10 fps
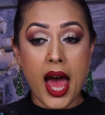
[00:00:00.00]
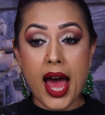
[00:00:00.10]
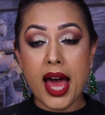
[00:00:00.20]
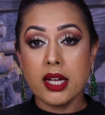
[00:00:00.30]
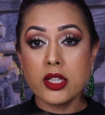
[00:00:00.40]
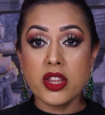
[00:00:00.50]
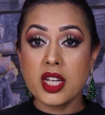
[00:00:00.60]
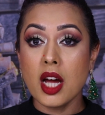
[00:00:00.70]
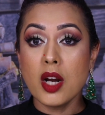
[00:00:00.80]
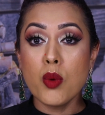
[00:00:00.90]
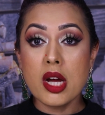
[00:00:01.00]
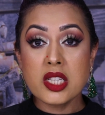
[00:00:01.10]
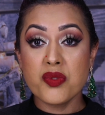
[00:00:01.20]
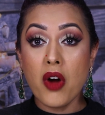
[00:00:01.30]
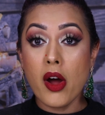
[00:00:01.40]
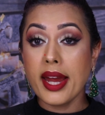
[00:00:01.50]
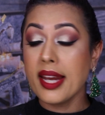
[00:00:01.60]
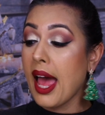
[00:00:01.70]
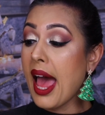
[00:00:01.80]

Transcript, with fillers: and the colour works fine